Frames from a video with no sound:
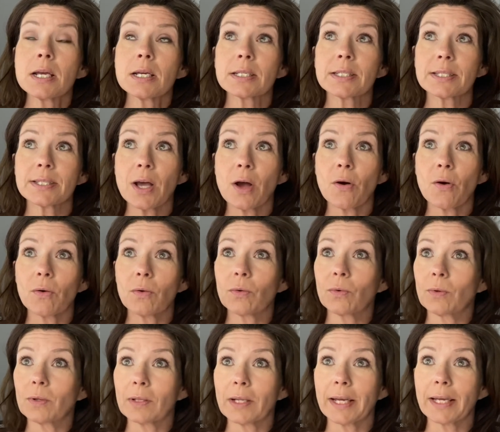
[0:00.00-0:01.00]

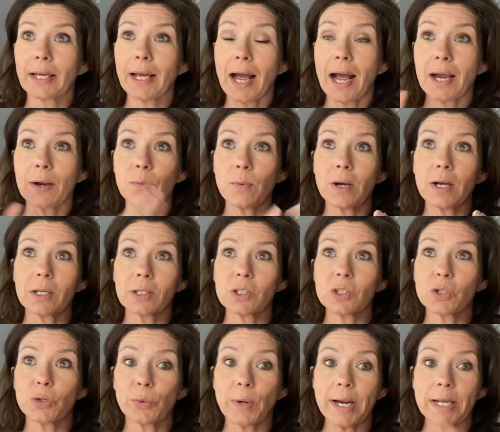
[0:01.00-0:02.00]
So like, I will
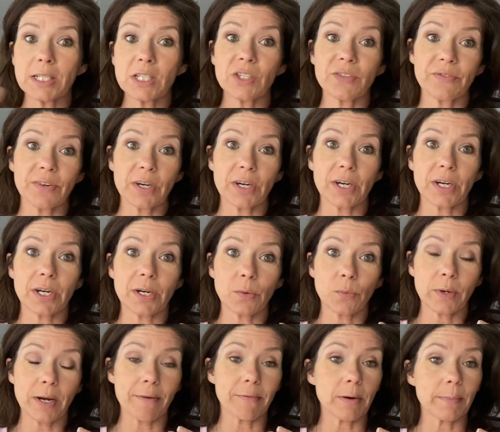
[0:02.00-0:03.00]
transfer
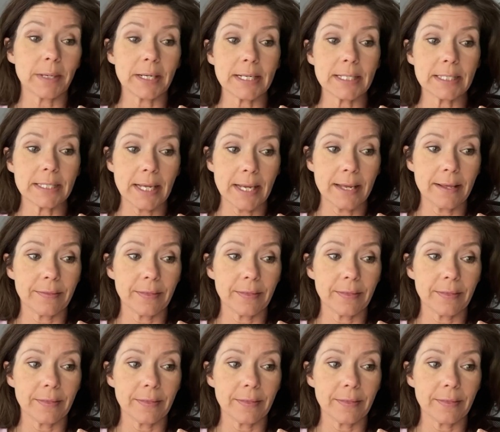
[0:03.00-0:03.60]
whatever money's in